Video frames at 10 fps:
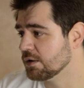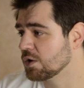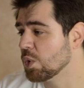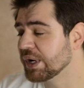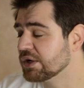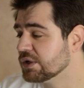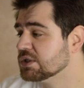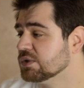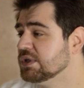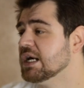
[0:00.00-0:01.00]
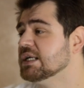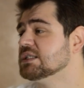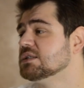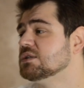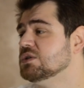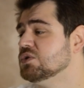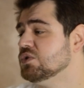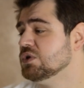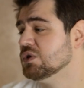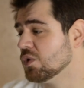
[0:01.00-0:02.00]
quicker to get to
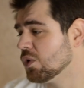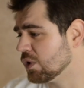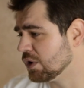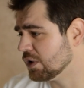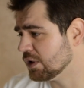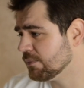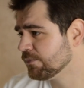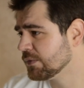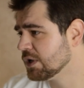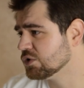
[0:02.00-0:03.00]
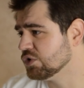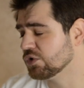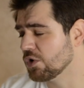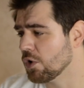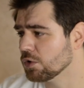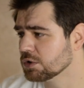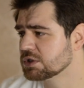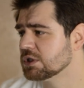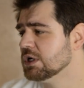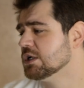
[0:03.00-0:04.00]
your
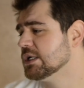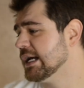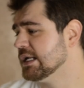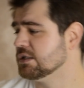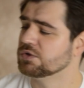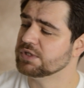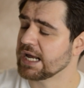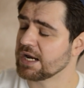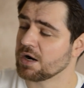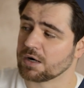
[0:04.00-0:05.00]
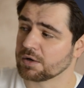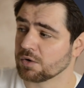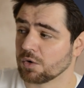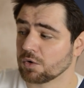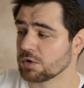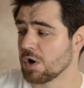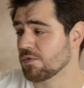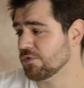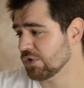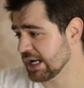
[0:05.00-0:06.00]
goals. And today our goal,
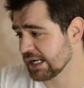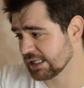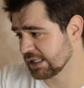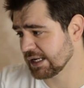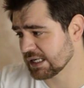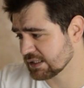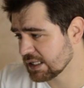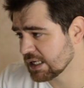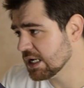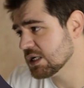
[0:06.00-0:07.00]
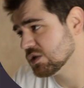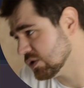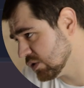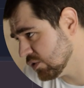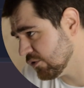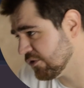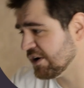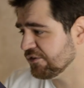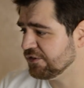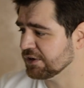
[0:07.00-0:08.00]
hopefully, I can get to
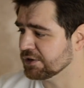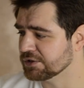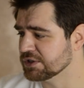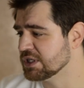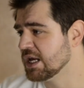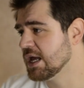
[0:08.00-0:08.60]
5 figures,